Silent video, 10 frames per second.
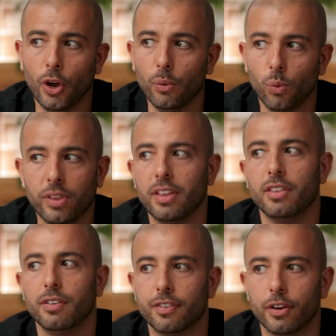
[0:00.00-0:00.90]
you know,
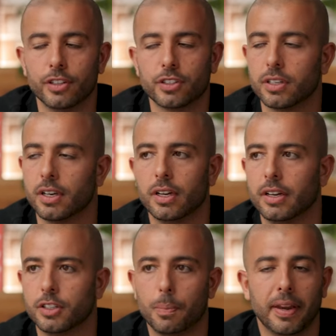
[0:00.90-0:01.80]
within the first,
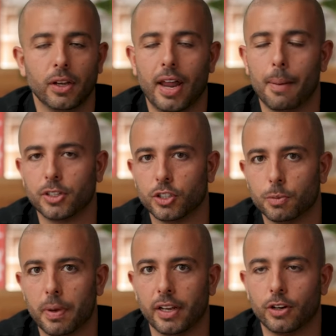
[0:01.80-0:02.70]
depending on how much you're
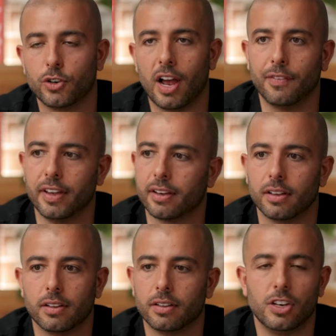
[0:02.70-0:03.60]
spending on
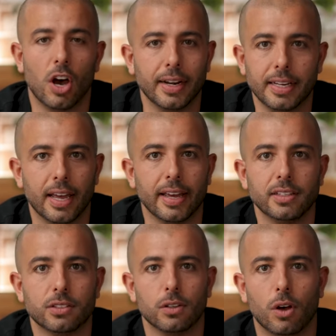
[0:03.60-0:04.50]
traffic, 90
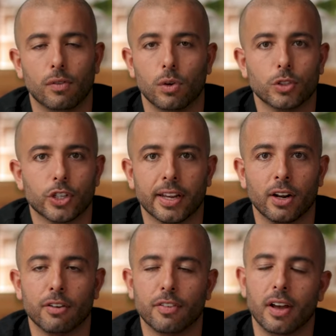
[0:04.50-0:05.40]
days of launching an
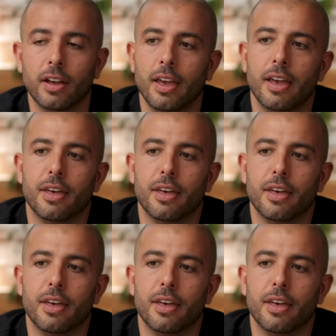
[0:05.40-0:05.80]
offer,